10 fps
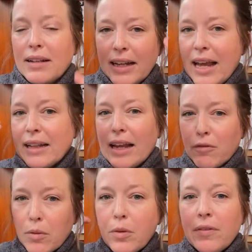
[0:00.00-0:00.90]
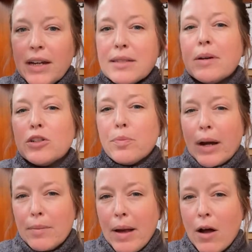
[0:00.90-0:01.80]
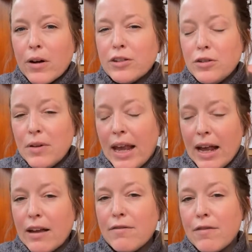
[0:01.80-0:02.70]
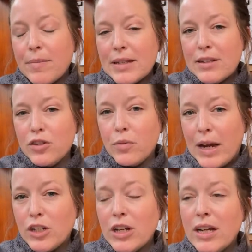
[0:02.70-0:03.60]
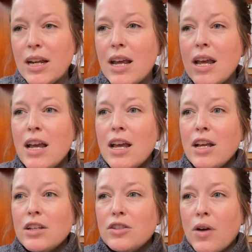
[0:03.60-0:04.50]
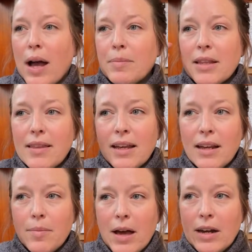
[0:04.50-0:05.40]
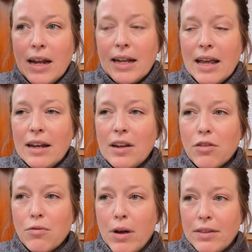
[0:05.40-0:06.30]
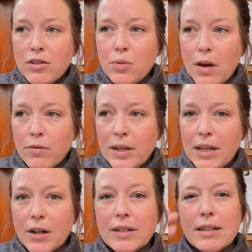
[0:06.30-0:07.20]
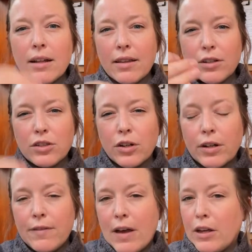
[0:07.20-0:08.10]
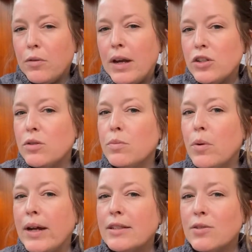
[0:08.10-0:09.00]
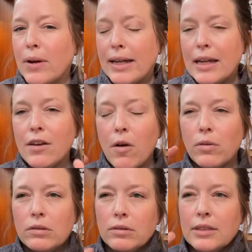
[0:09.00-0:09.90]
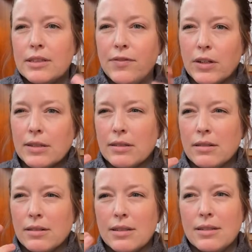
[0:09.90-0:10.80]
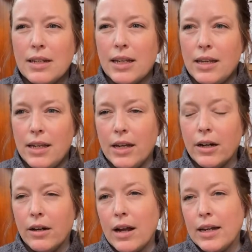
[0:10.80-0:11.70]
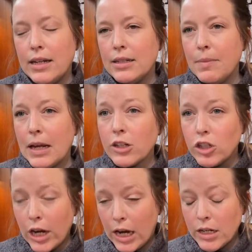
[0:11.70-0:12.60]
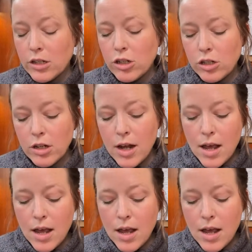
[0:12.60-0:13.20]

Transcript: Again, like removing as much brain power as you can from the situation. So I'm not thinking about it again throughout the 12-week year until there's certain evaluation points, or I can know, oh, this feels a little sticky here. I need to make a change.